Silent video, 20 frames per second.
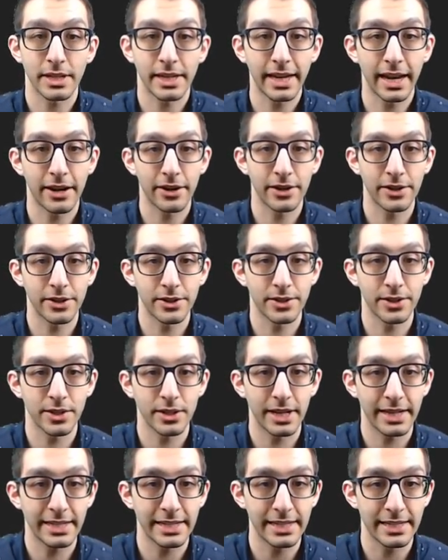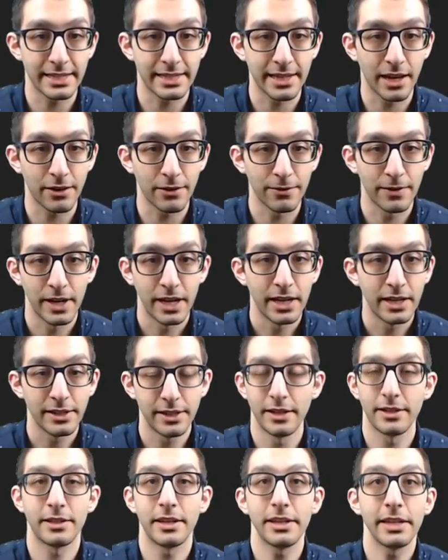character select itself
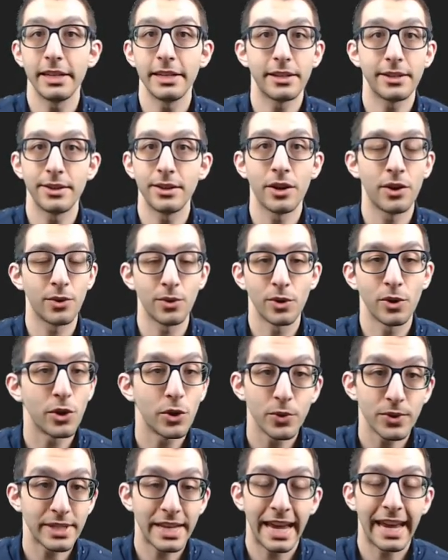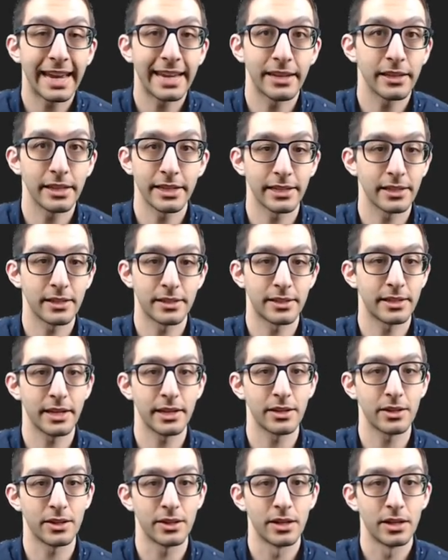doesn't need to know who's handling the
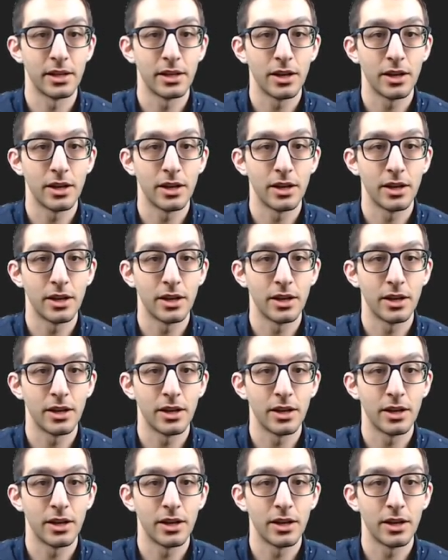signal.